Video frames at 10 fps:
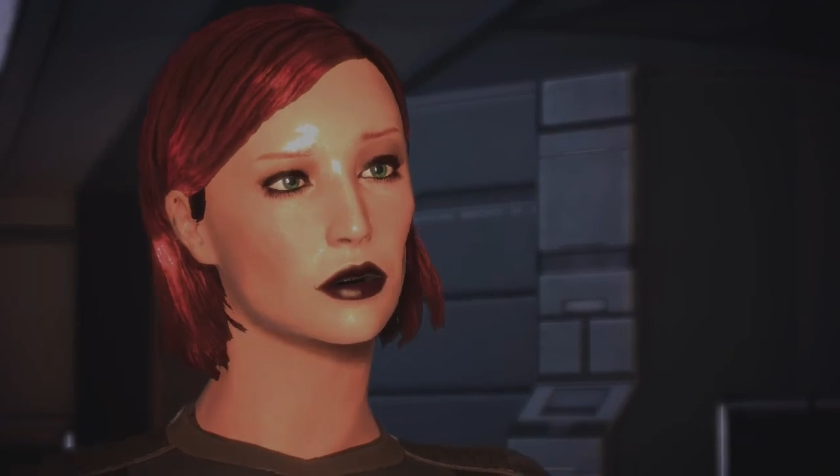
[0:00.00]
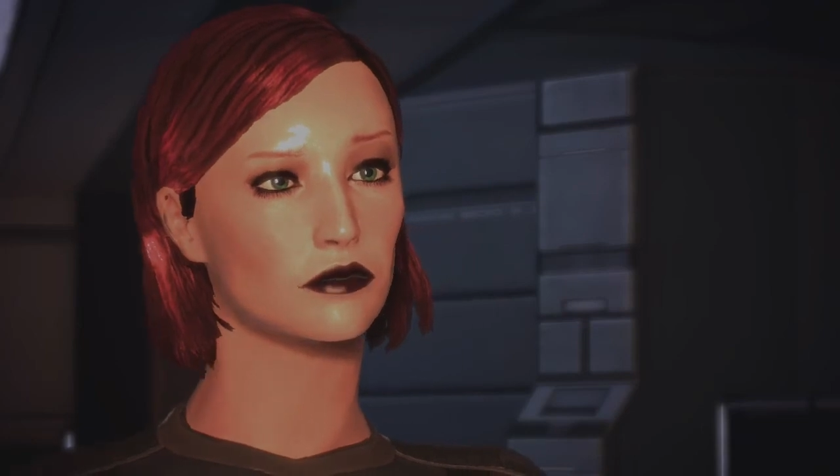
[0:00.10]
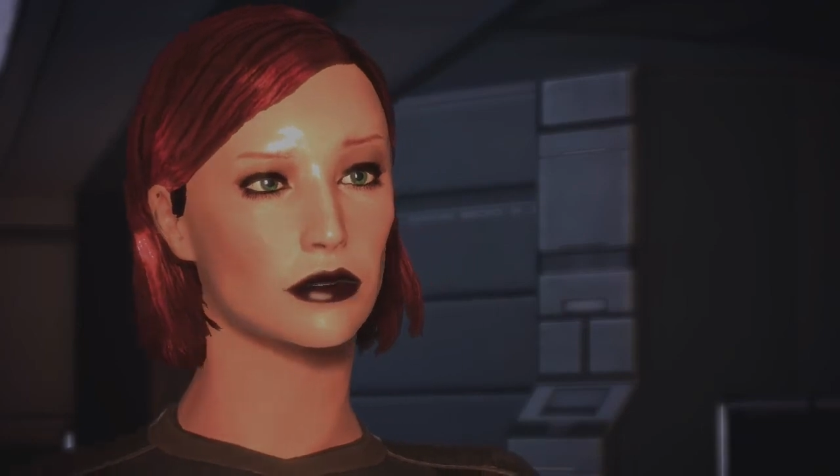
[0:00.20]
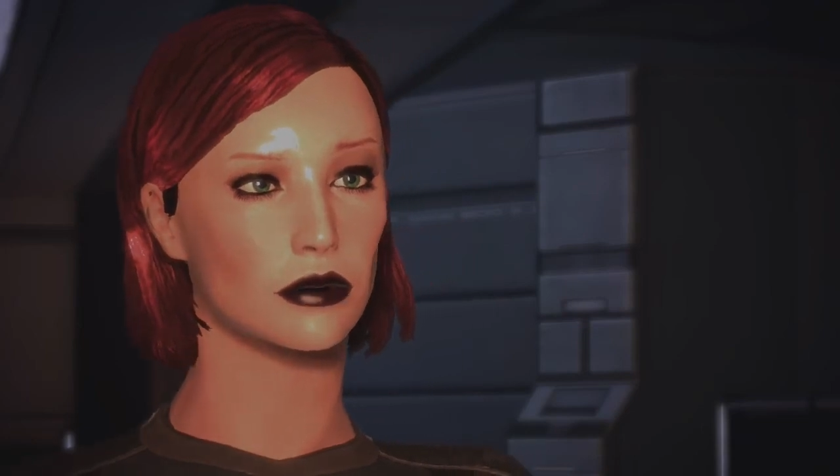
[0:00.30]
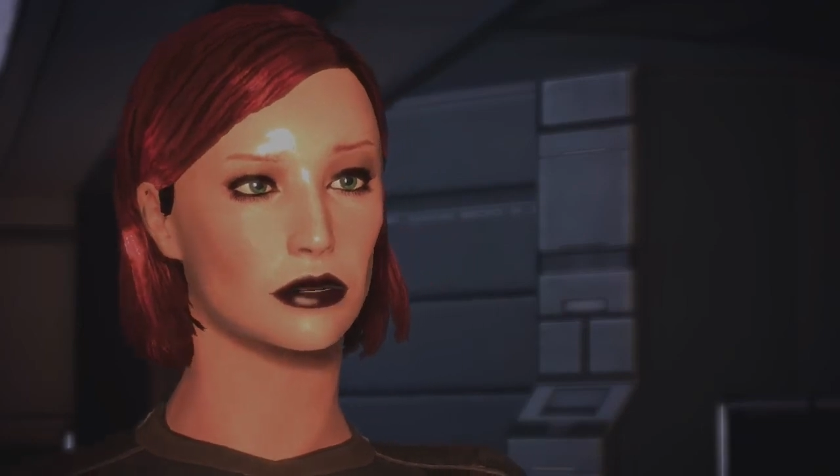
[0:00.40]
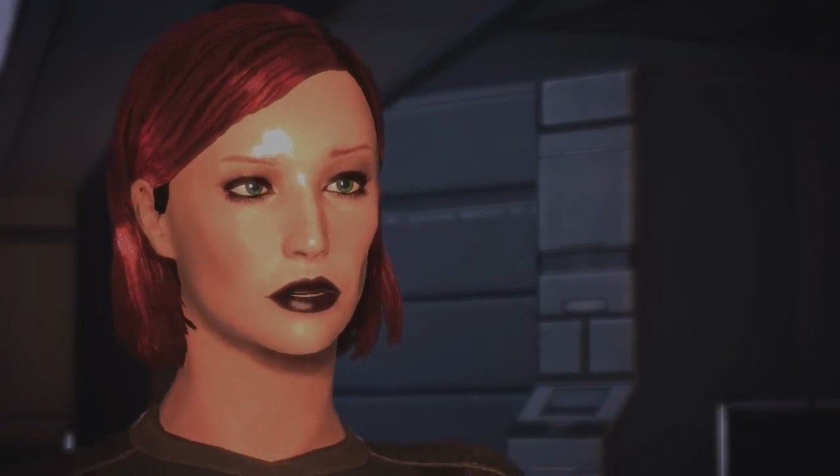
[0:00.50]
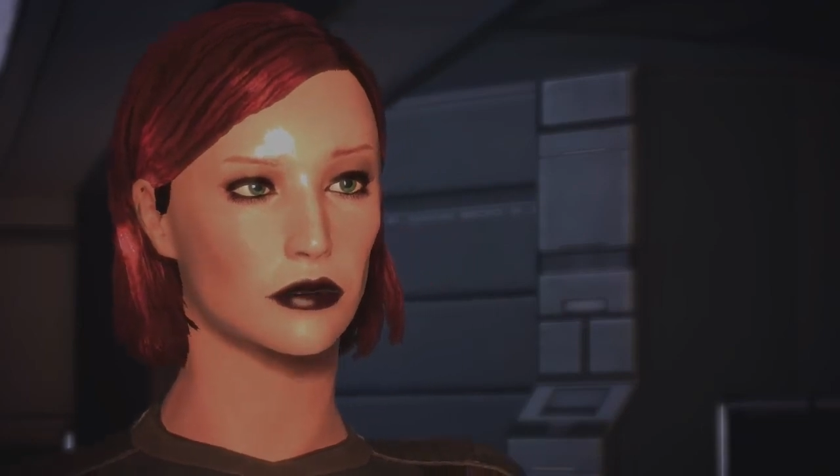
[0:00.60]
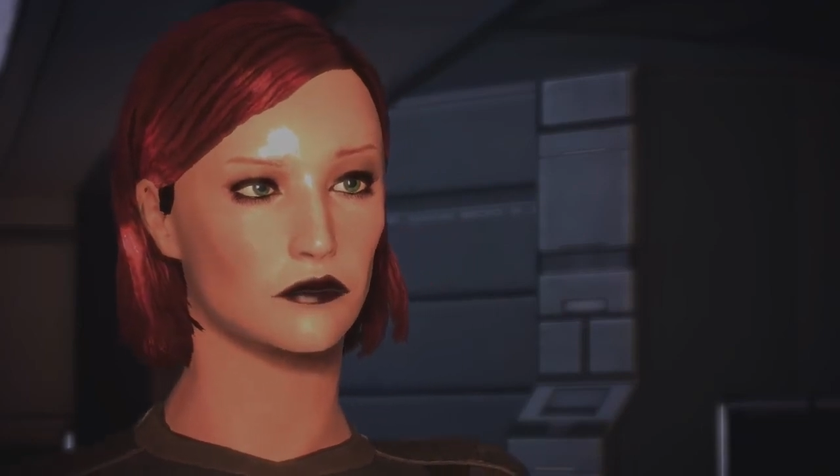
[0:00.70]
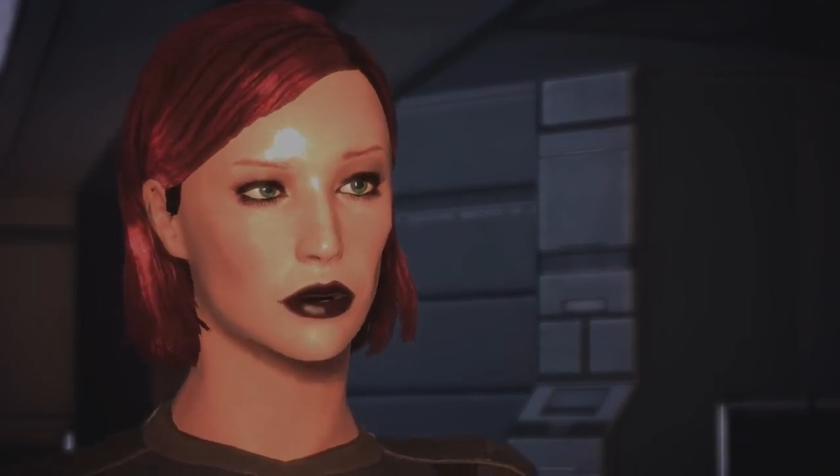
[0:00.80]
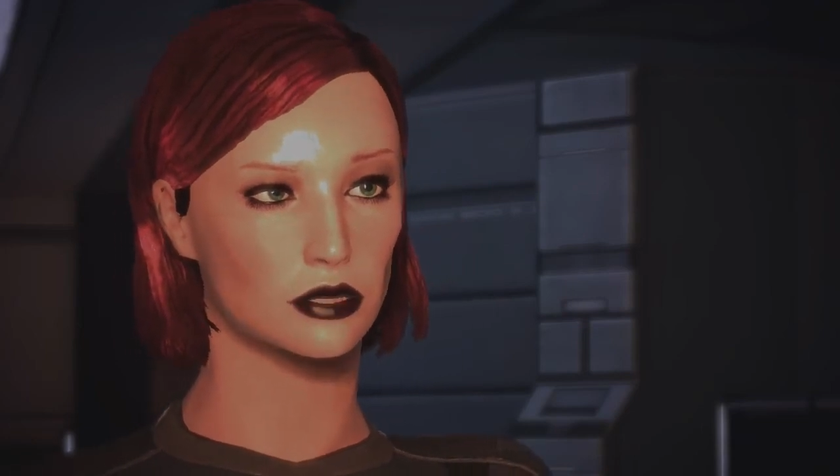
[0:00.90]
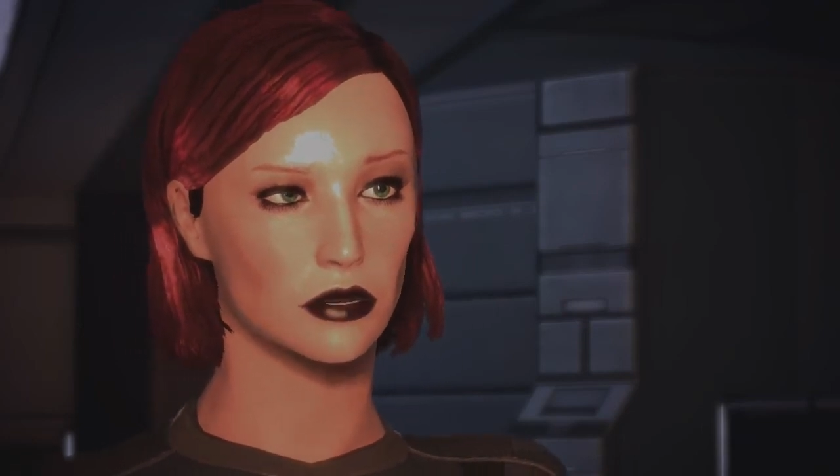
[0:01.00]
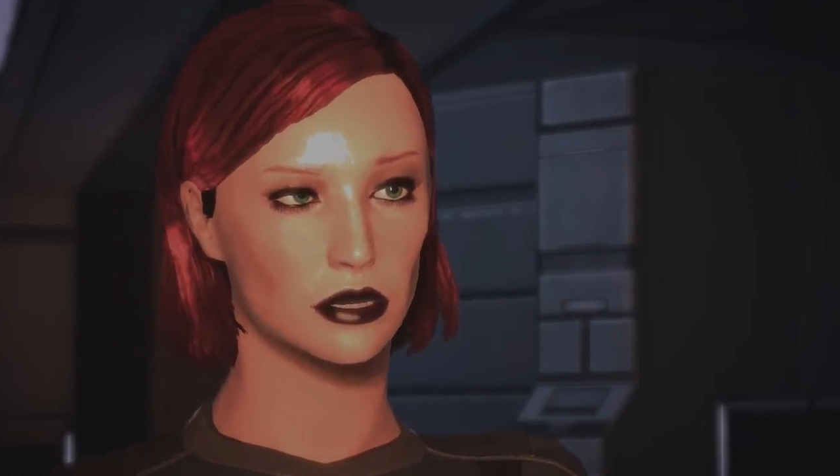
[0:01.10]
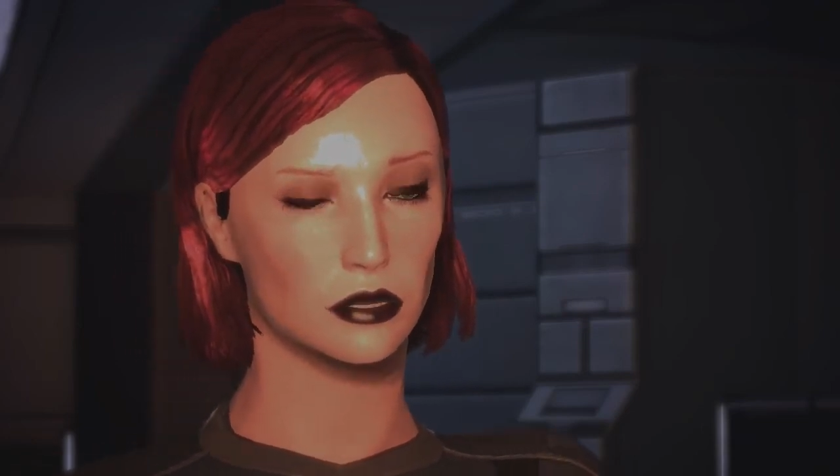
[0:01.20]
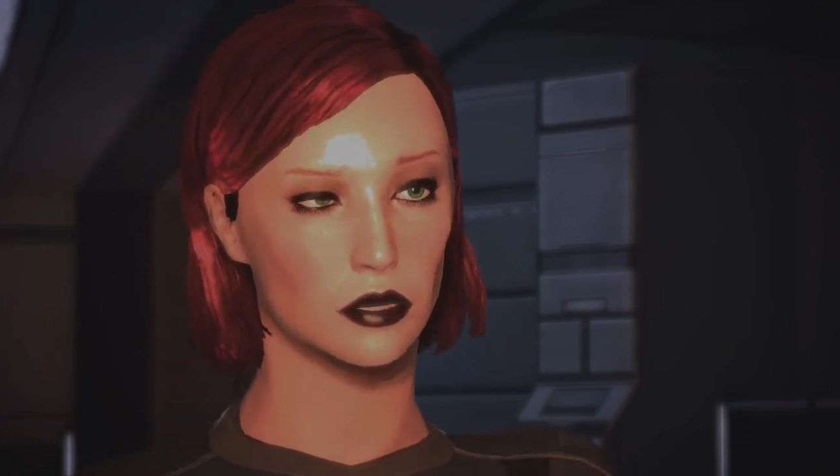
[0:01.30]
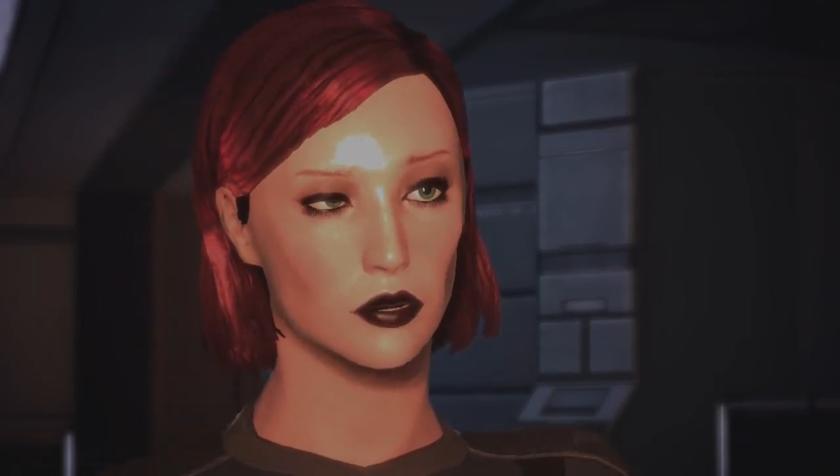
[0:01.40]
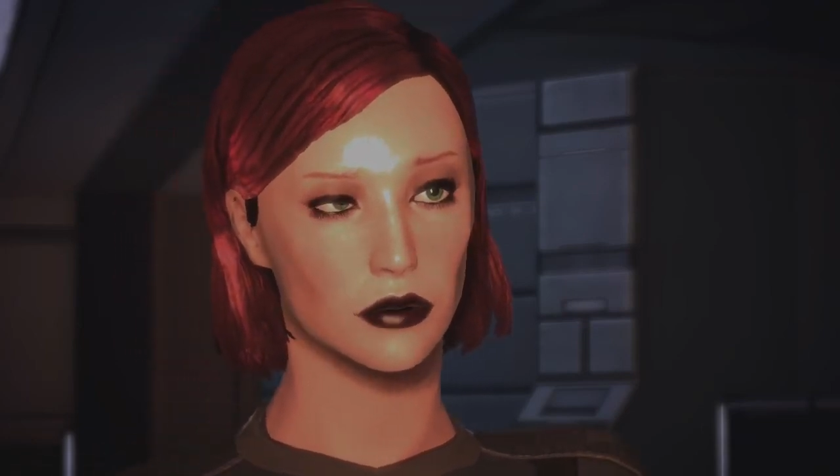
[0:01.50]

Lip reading: let yourself lose control.